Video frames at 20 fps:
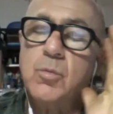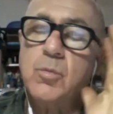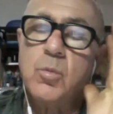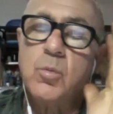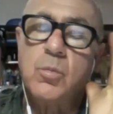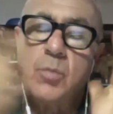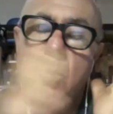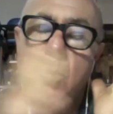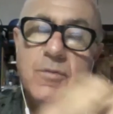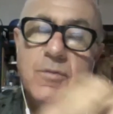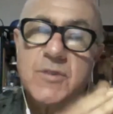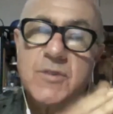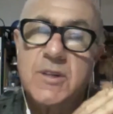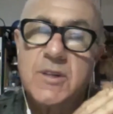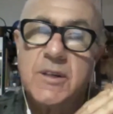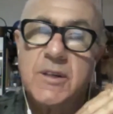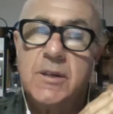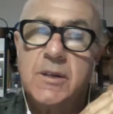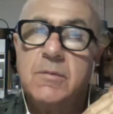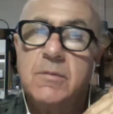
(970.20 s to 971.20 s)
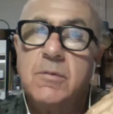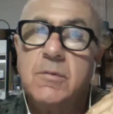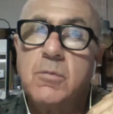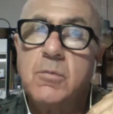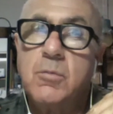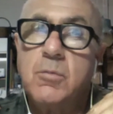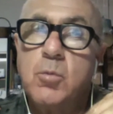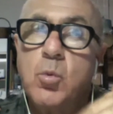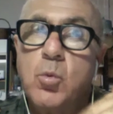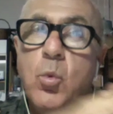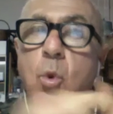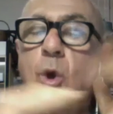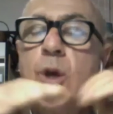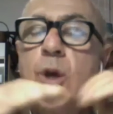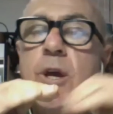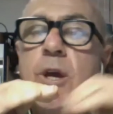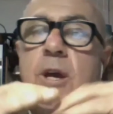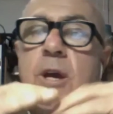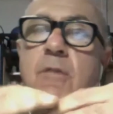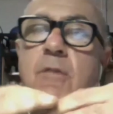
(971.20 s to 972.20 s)
obviously
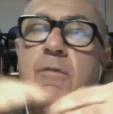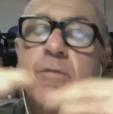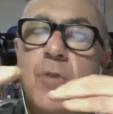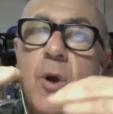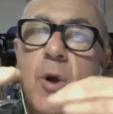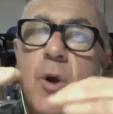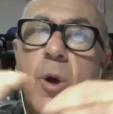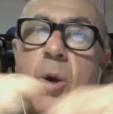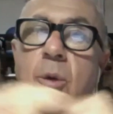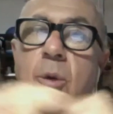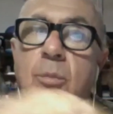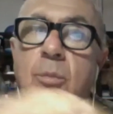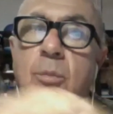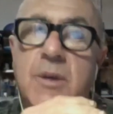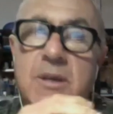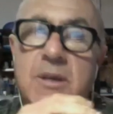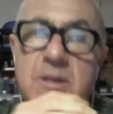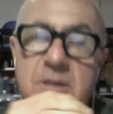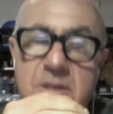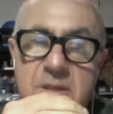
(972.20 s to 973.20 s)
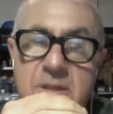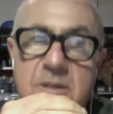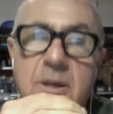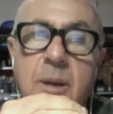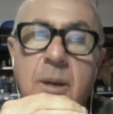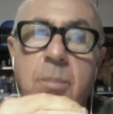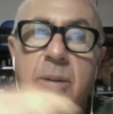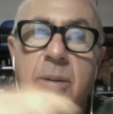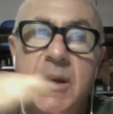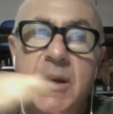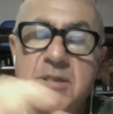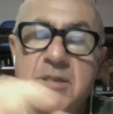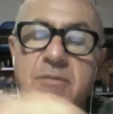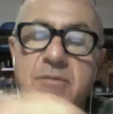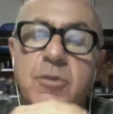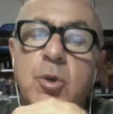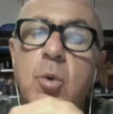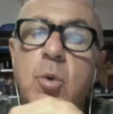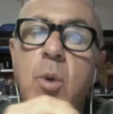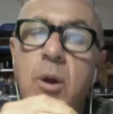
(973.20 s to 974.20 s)
working from is a place of
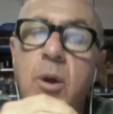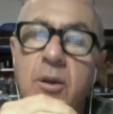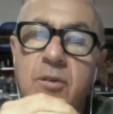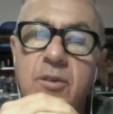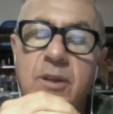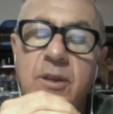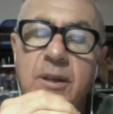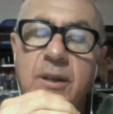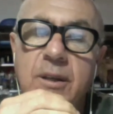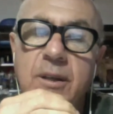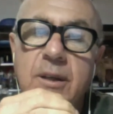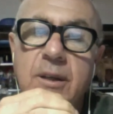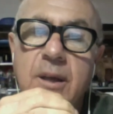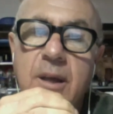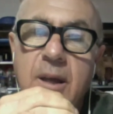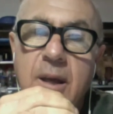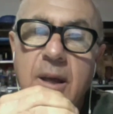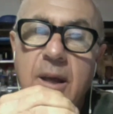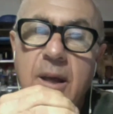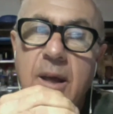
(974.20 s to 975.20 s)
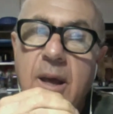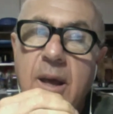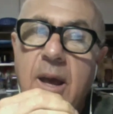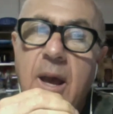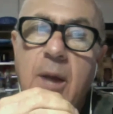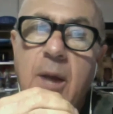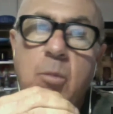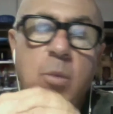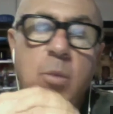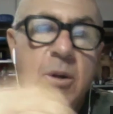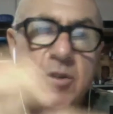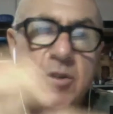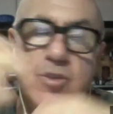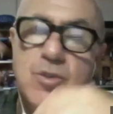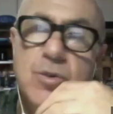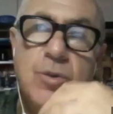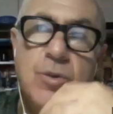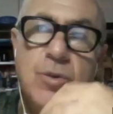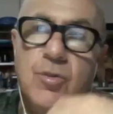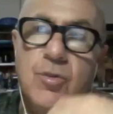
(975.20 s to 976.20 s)
equality, and one's
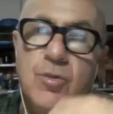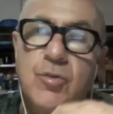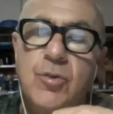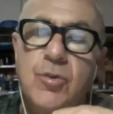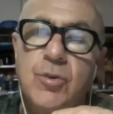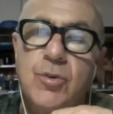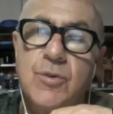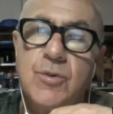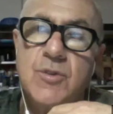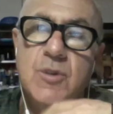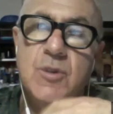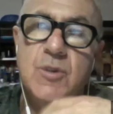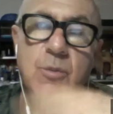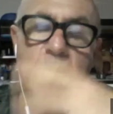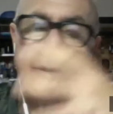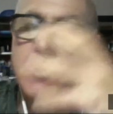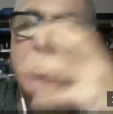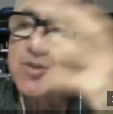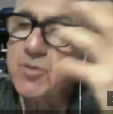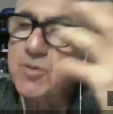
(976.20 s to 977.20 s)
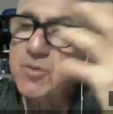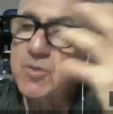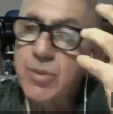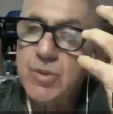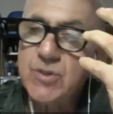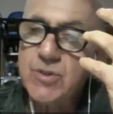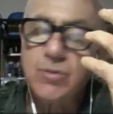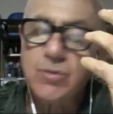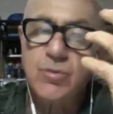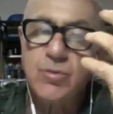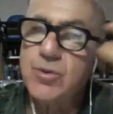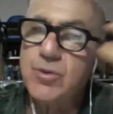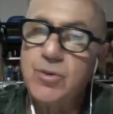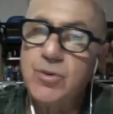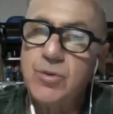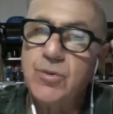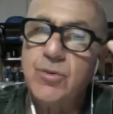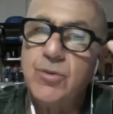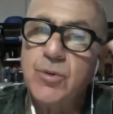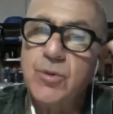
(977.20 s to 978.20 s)
truth to someone else's personal
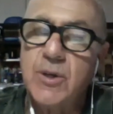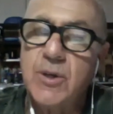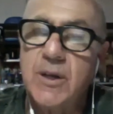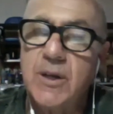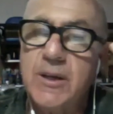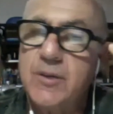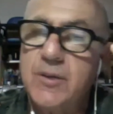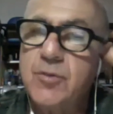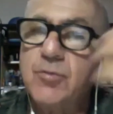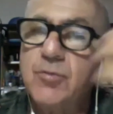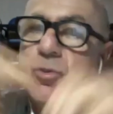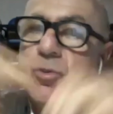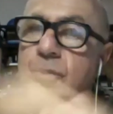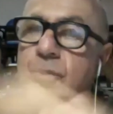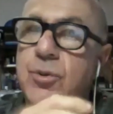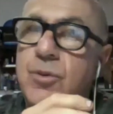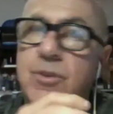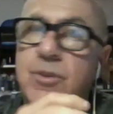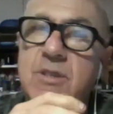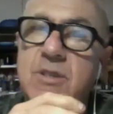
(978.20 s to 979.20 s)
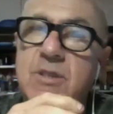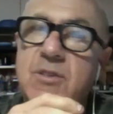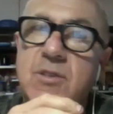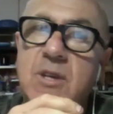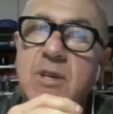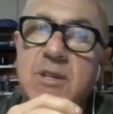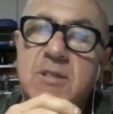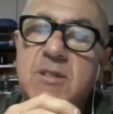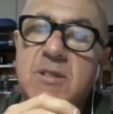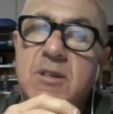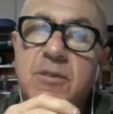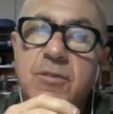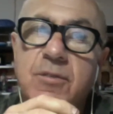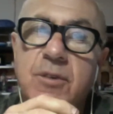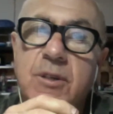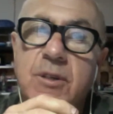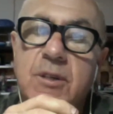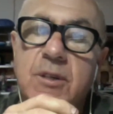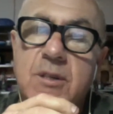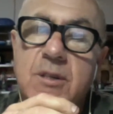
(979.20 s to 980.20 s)
truth or collective truth is
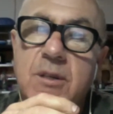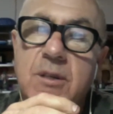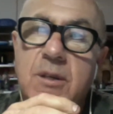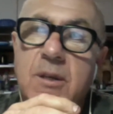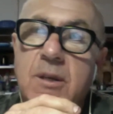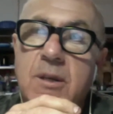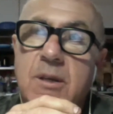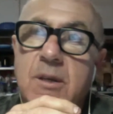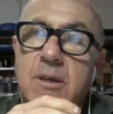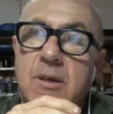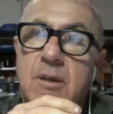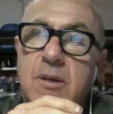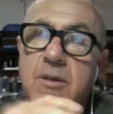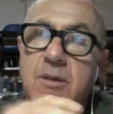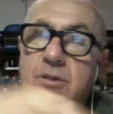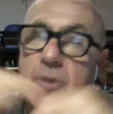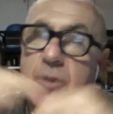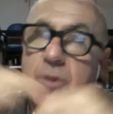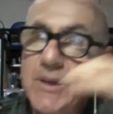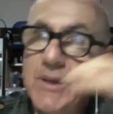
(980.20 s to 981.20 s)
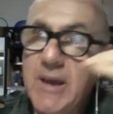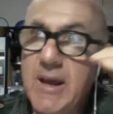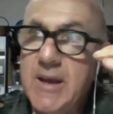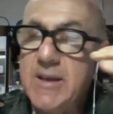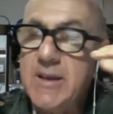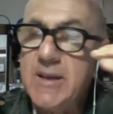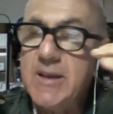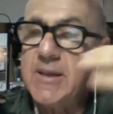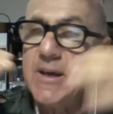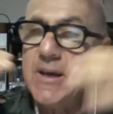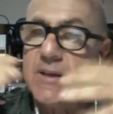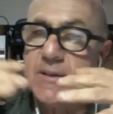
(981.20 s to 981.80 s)
different. So again, that